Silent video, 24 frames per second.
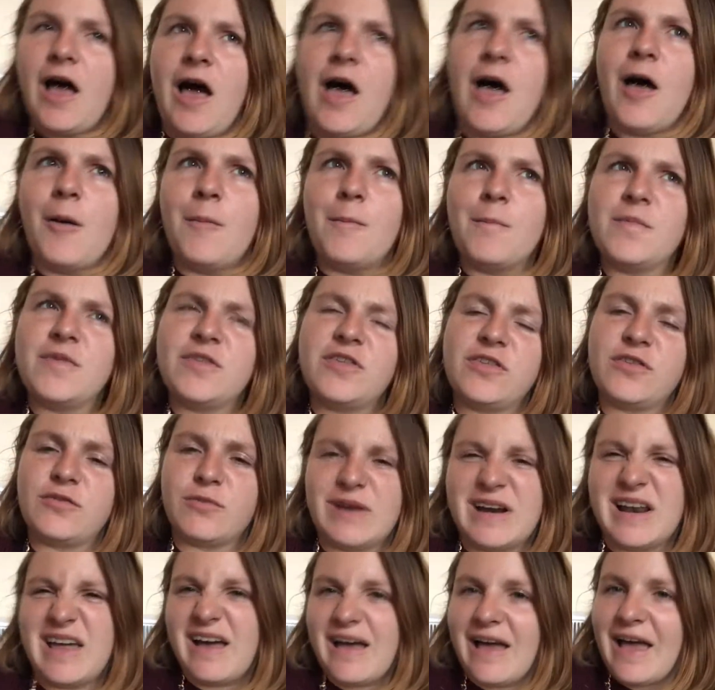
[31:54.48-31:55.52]
um,
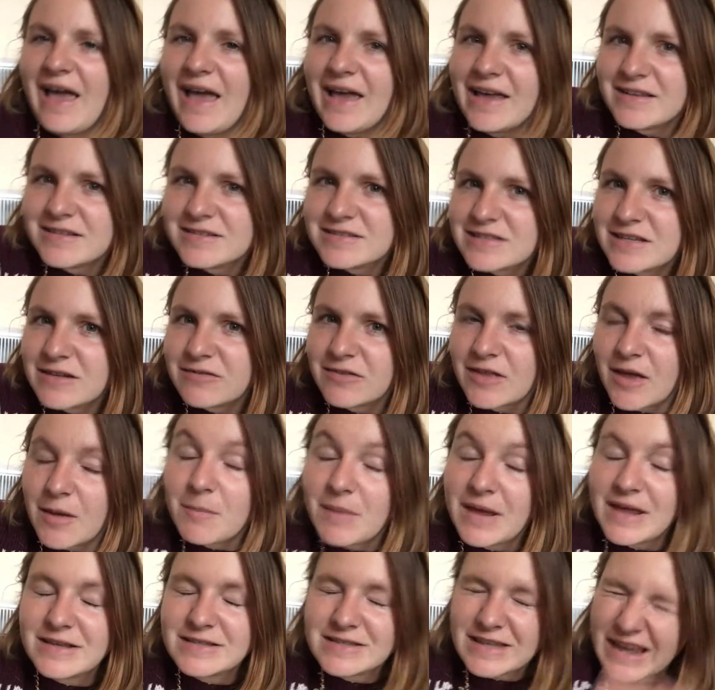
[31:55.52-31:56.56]
thriller-esque, if that
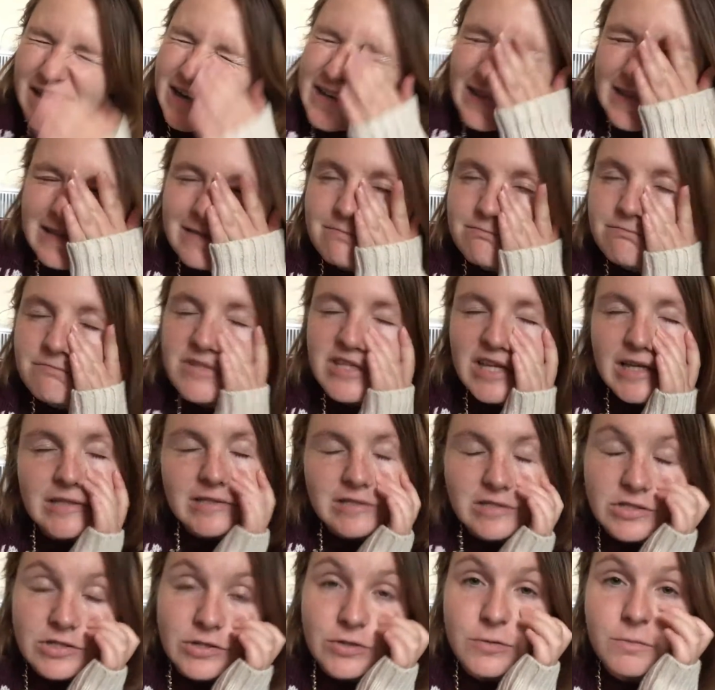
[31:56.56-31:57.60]
makes any
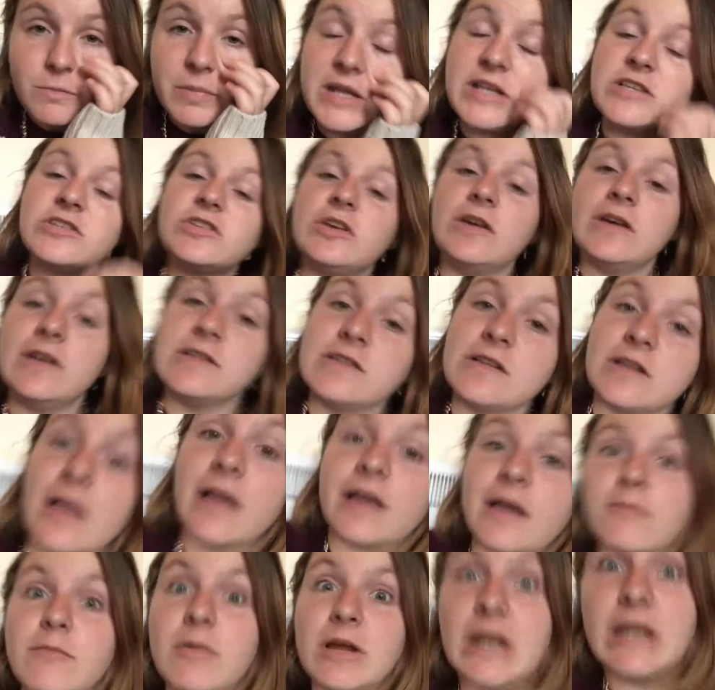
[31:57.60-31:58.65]
sense at all. But it's good,
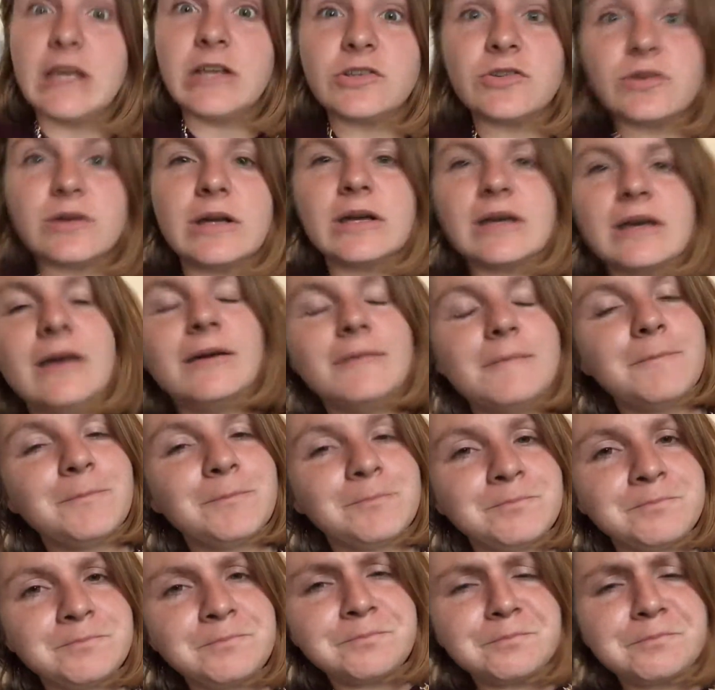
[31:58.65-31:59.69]
like, I'm really enjoying it.
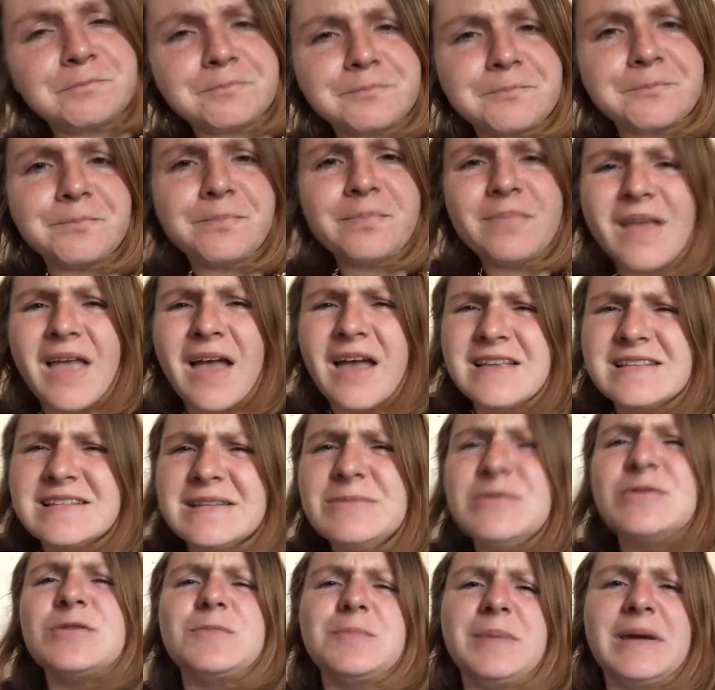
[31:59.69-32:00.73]
I
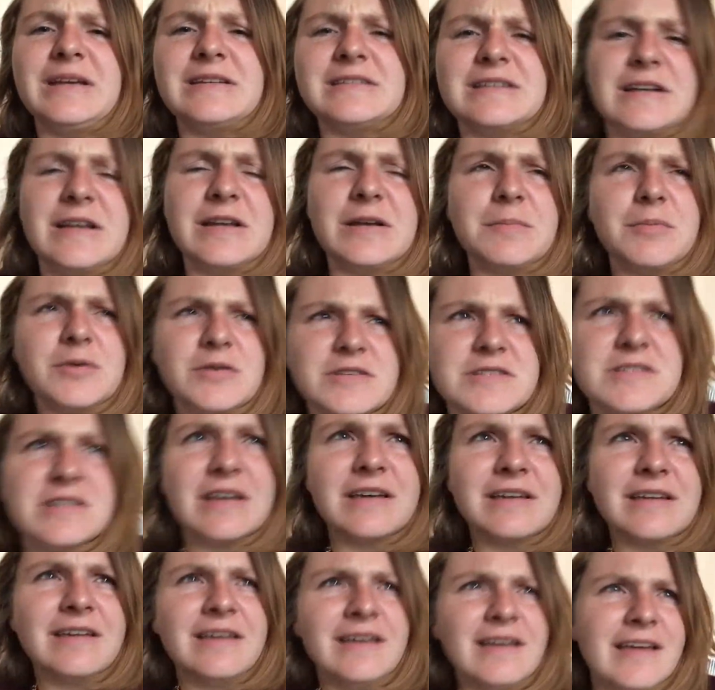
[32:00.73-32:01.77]
seem to have picked a load of books
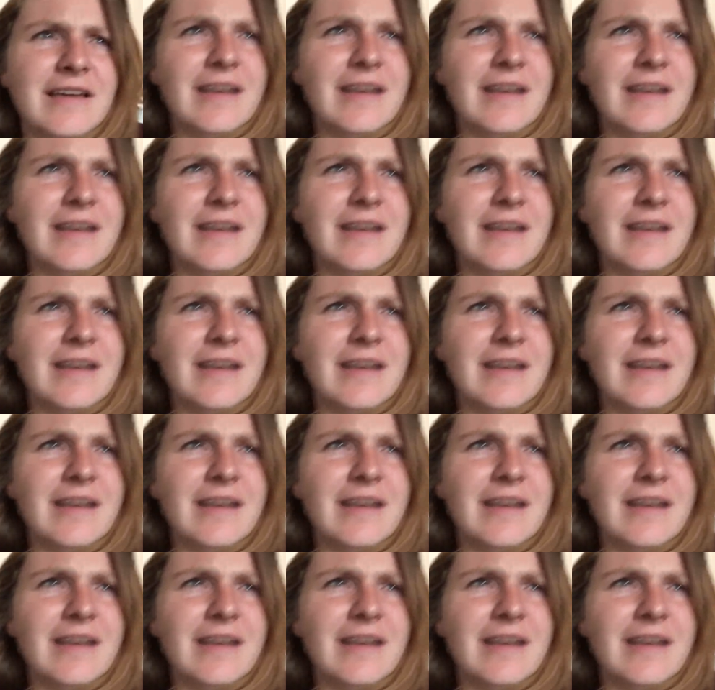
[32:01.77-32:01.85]
that